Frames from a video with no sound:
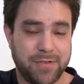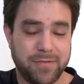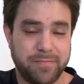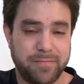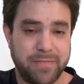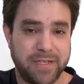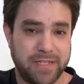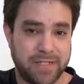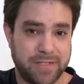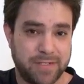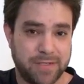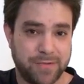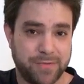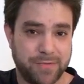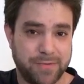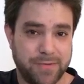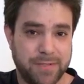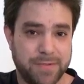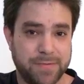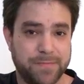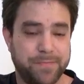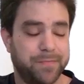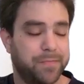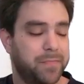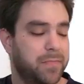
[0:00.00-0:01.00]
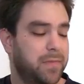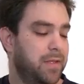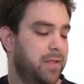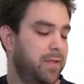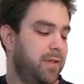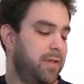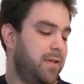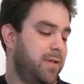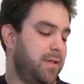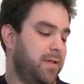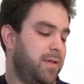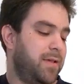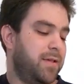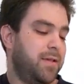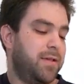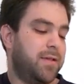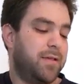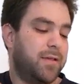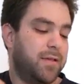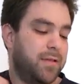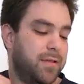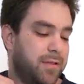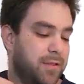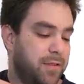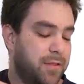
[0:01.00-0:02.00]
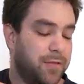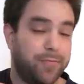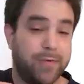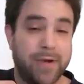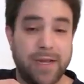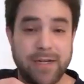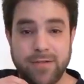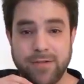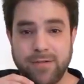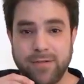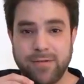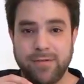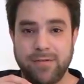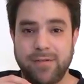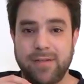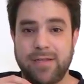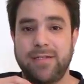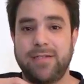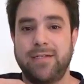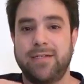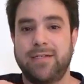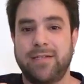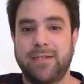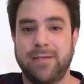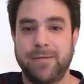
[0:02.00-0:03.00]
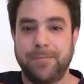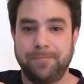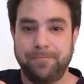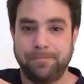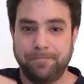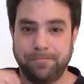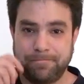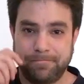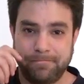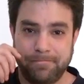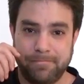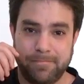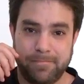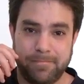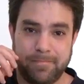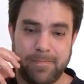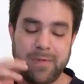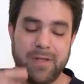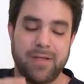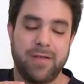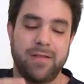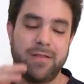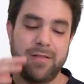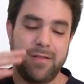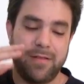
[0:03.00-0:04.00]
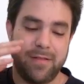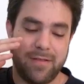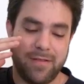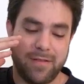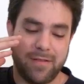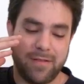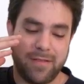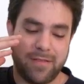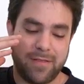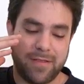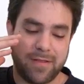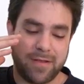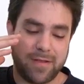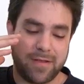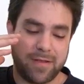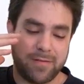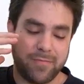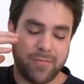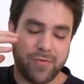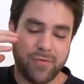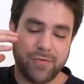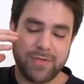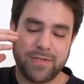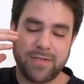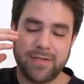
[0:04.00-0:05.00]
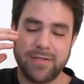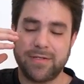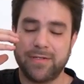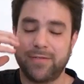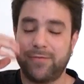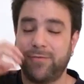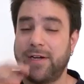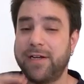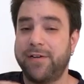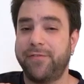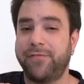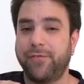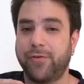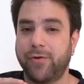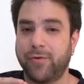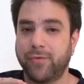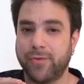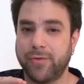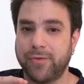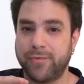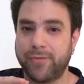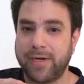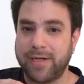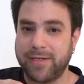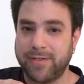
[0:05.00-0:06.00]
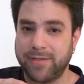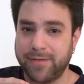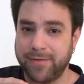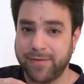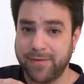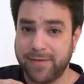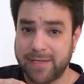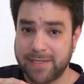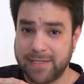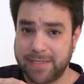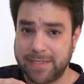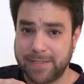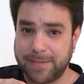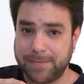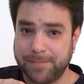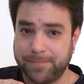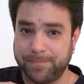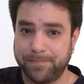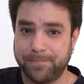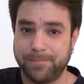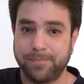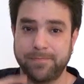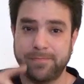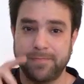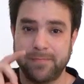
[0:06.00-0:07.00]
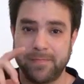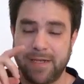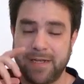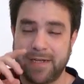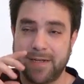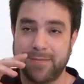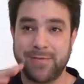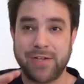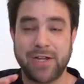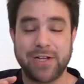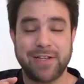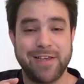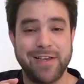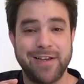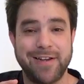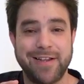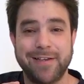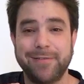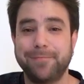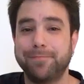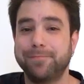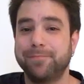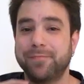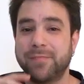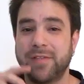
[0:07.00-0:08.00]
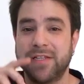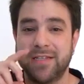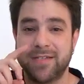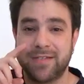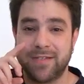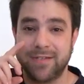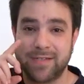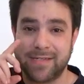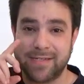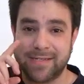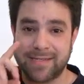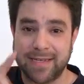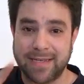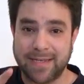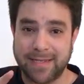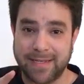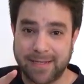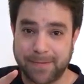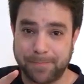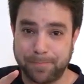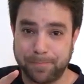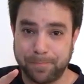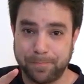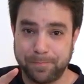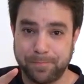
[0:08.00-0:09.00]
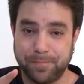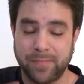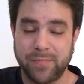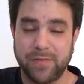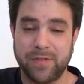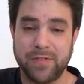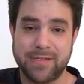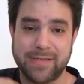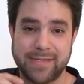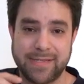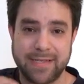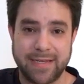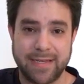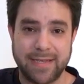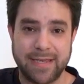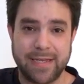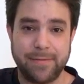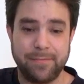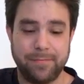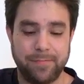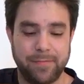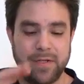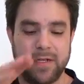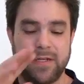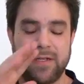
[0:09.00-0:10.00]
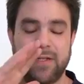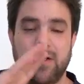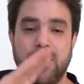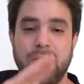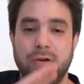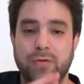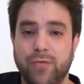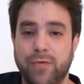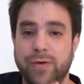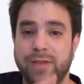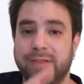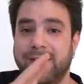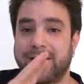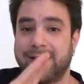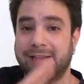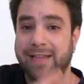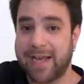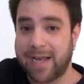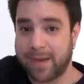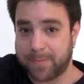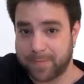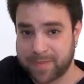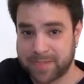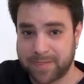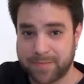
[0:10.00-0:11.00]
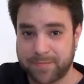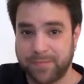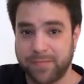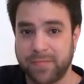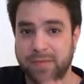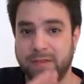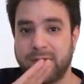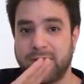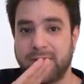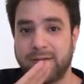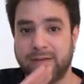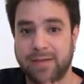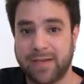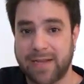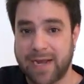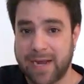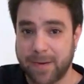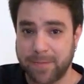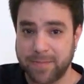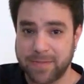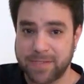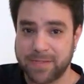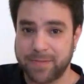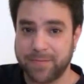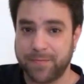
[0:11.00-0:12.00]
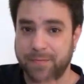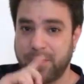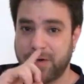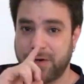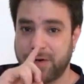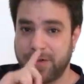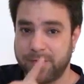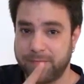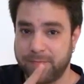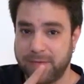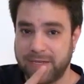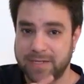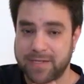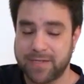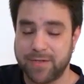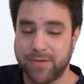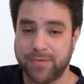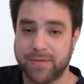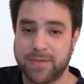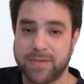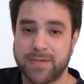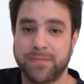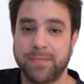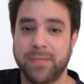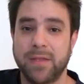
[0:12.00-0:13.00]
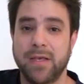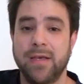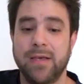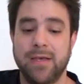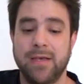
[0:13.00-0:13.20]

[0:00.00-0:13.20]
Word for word: the bass notes. The way to do this, the most straightforward way to do this, and I'm not kidding, is to sing it. To sing it along with claps. The claps are the bass notes.